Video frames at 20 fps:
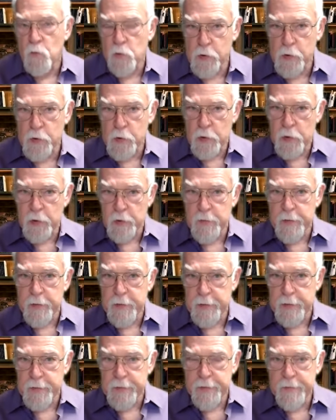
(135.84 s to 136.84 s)
secure
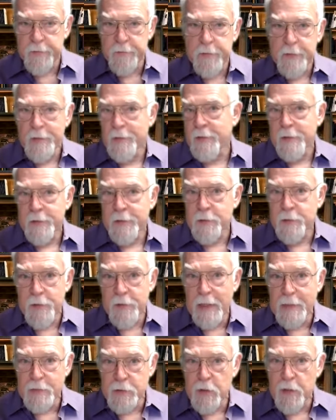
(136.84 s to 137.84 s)
it into.
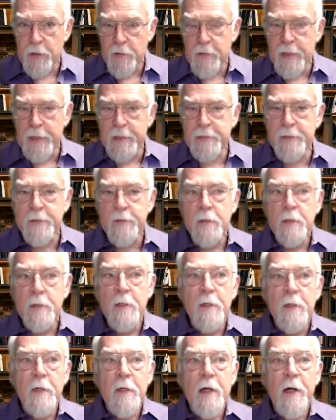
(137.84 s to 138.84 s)
So that's all, right?
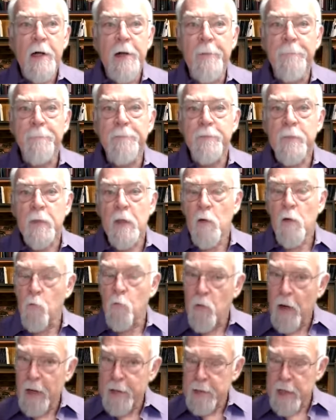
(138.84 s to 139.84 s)
Uh,
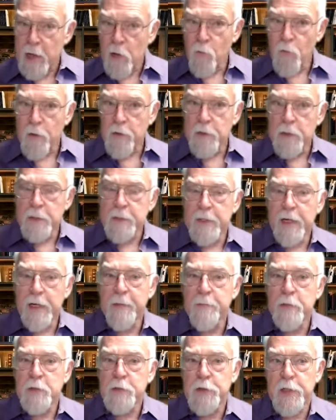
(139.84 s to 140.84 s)
right now, we're in a
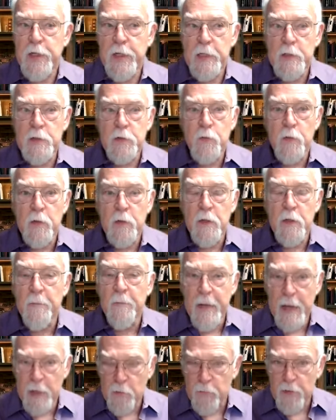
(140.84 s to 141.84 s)
time of change where the
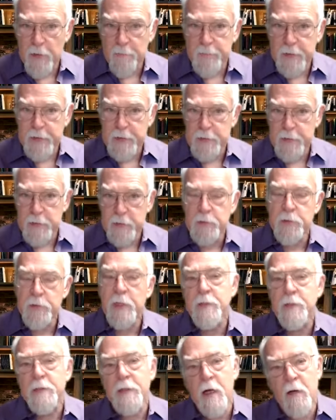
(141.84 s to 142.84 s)
background pieces are
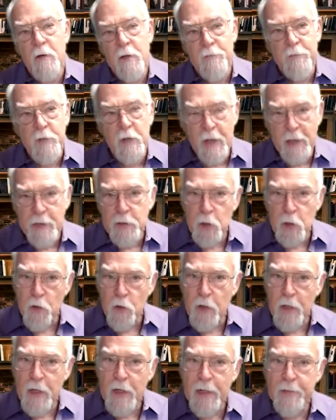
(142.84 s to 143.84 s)
changed. Now, if you like to
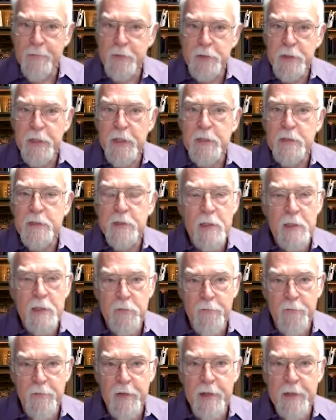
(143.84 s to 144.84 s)
call it climate change,
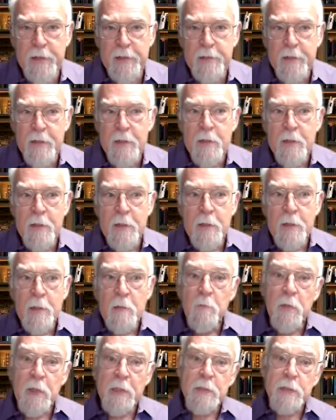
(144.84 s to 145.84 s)
that's fine.
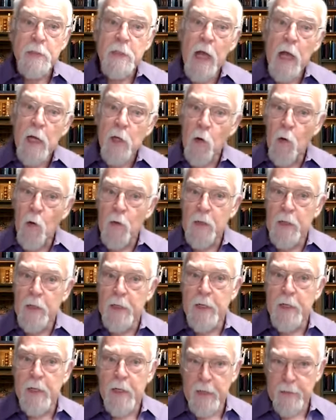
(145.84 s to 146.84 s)
But it's not
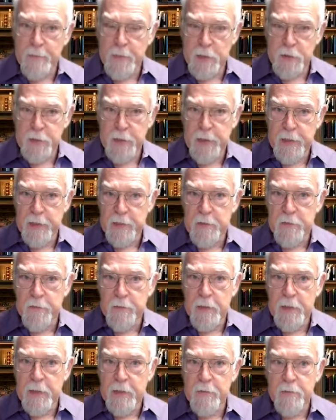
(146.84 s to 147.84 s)
only climate change,
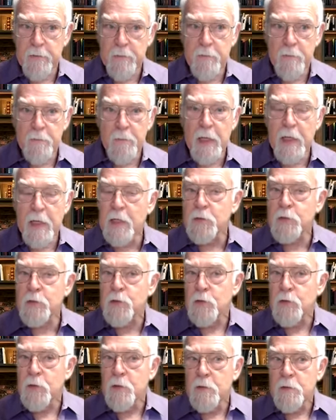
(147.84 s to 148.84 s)
right?
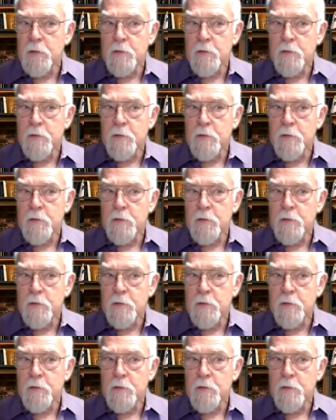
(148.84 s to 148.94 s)
Because